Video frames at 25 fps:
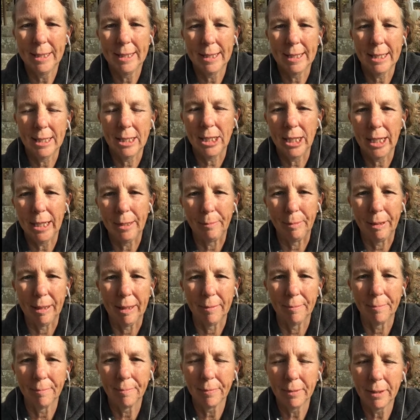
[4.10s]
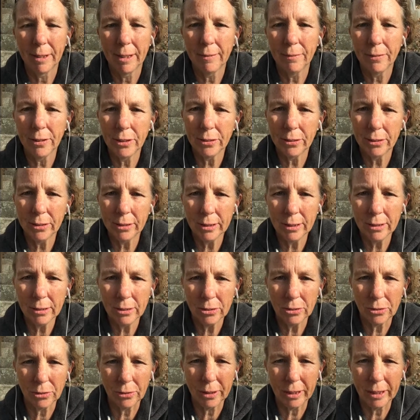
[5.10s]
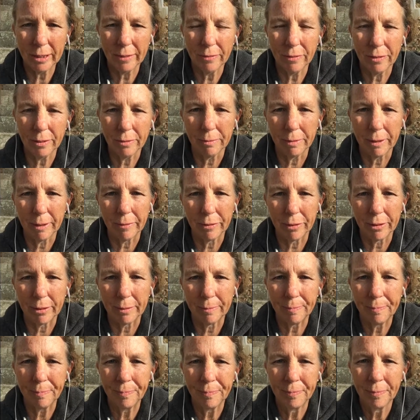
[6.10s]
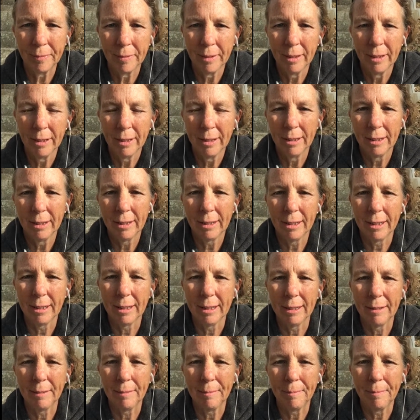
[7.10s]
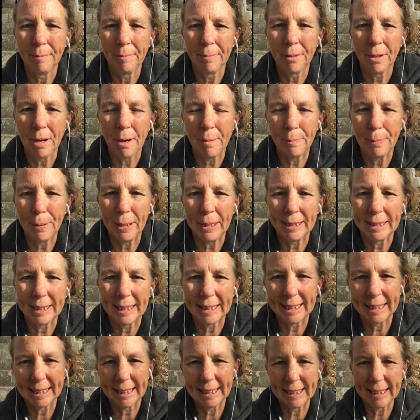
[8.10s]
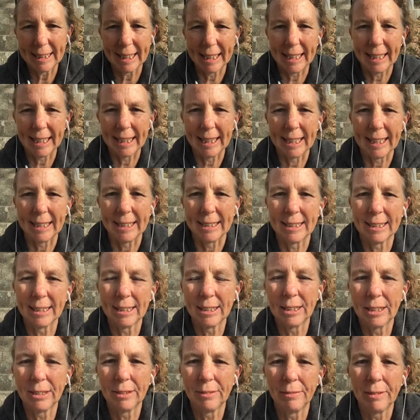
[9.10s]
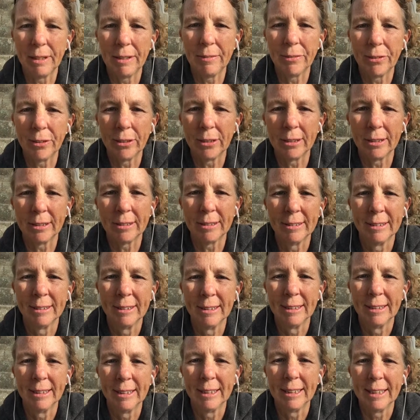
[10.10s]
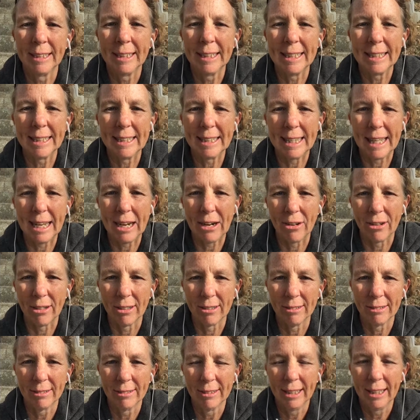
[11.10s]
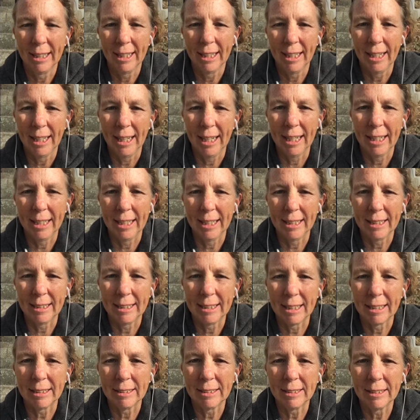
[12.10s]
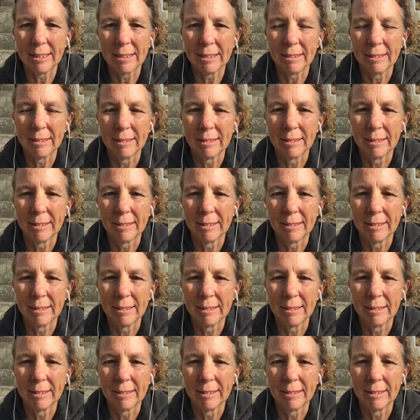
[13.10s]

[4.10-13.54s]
it's Jamie. Have you heard the story of the river? The thought process is like this: the river is there, and it doesn't